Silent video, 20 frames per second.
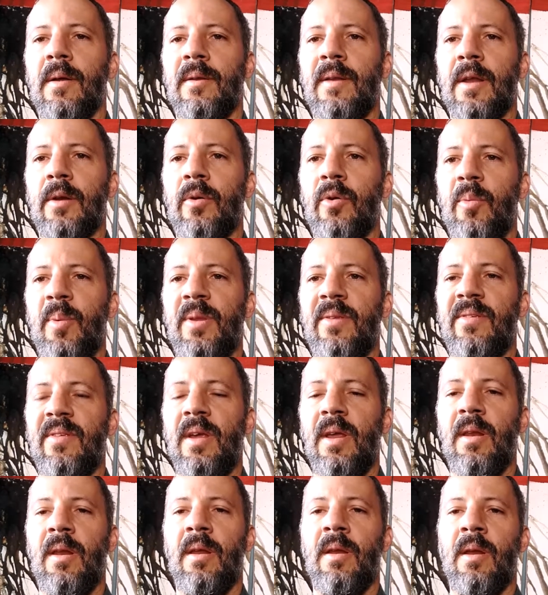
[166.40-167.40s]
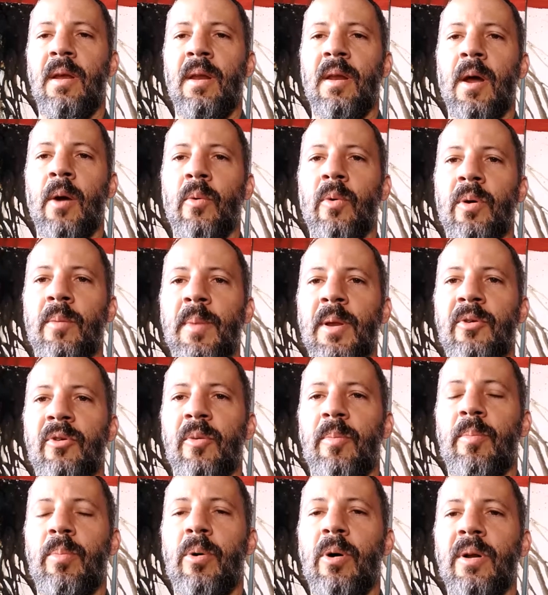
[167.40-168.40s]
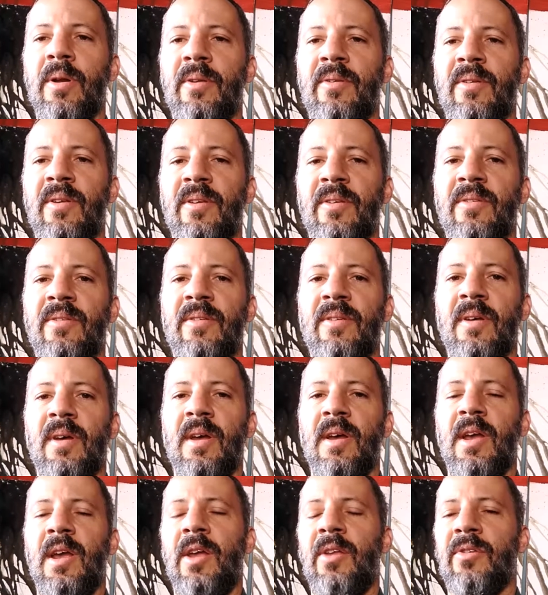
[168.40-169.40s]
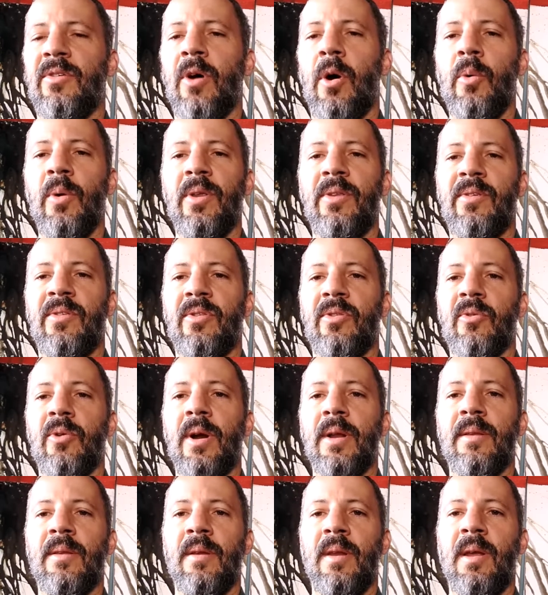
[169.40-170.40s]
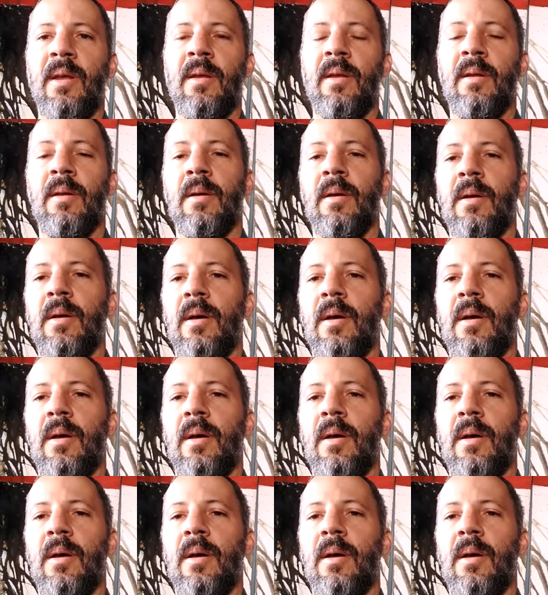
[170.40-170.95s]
that could be seen in our metropolises is always threatening